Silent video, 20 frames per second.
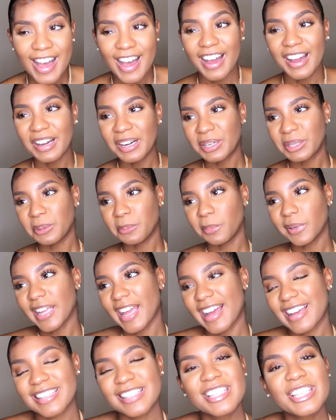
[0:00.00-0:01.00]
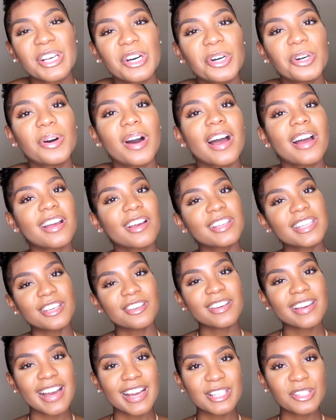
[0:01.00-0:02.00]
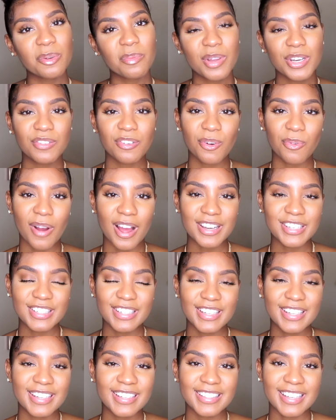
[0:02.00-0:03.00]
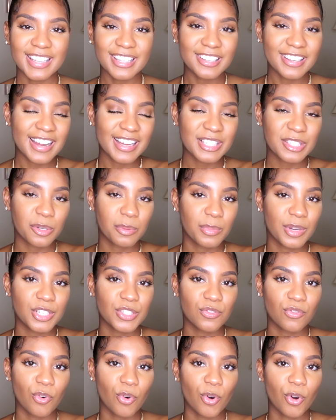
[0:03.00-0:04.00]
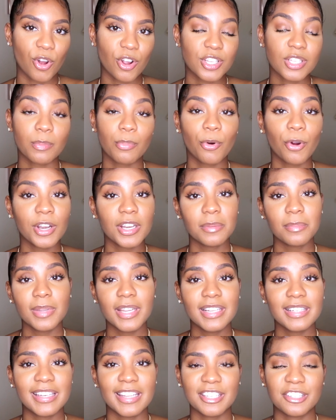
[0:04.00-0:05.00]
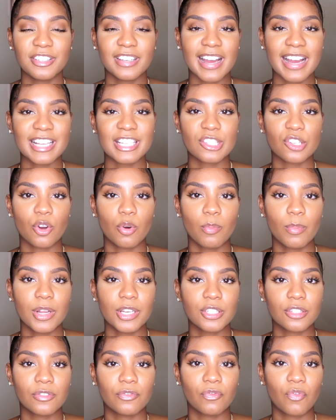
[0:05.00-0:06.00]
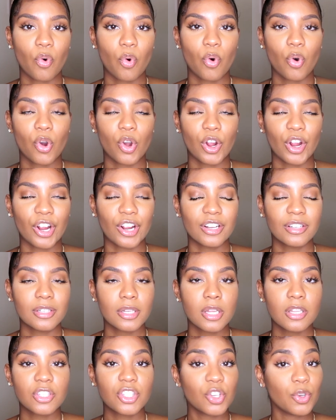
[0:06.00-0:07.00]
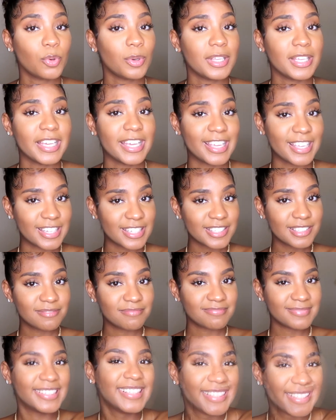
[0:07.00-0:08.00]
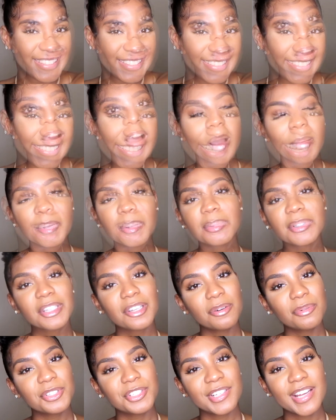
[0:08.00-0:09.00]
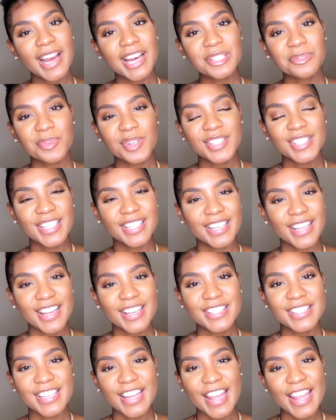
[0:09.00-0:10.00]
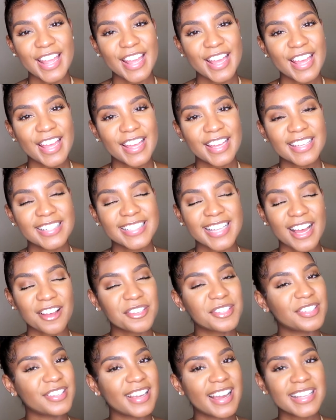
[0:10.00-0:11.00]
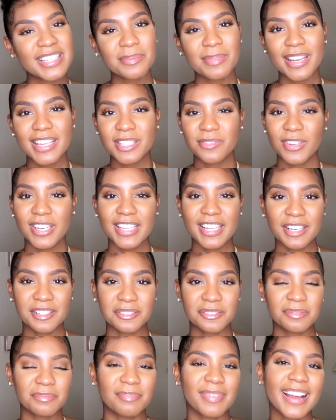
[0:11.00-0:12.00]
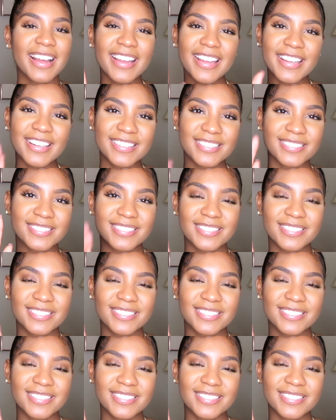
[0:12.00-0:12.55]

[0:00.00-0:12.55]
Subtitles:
But yeah, so thank you guys so much for watching. Thank you guys so much for supporting me. Thank you guys so much for tuning in. Comment below what you guys want to see next, and I'll see you guys in my next video. Bye.